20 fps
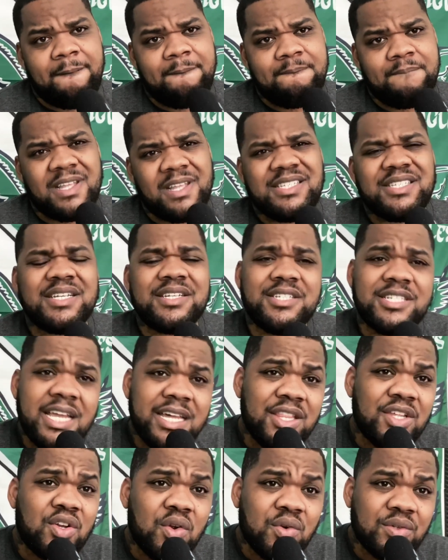This is a
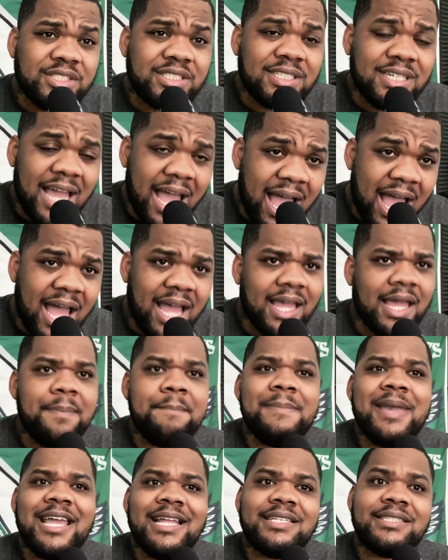Jalen Hurts guy. It
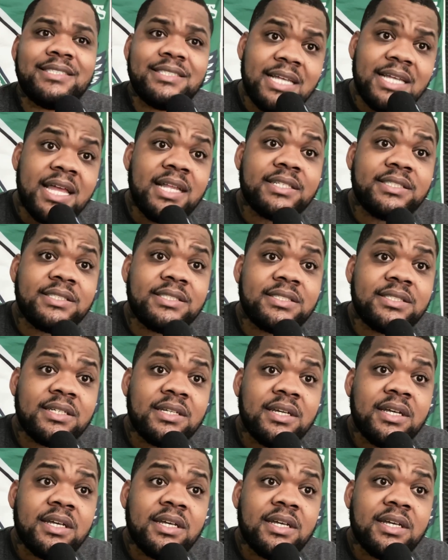made sense